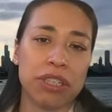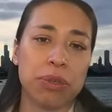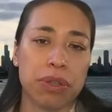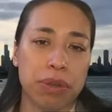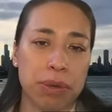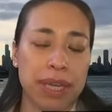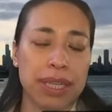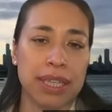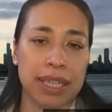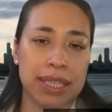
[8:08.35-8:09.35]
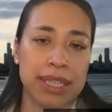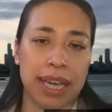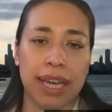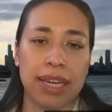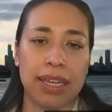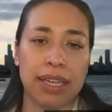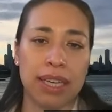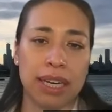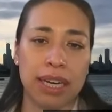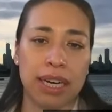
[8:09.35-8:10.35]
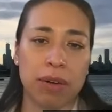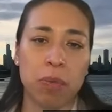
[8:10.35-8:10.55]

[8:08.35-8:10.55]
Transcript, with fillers: two or three residents and uh,